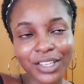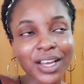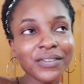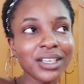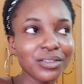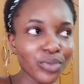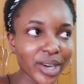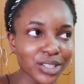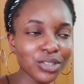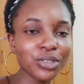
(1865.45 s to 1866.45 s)
you have an
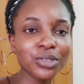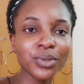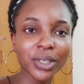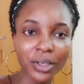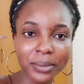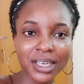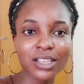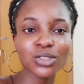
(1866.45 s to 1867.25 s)
advice to those who are coming as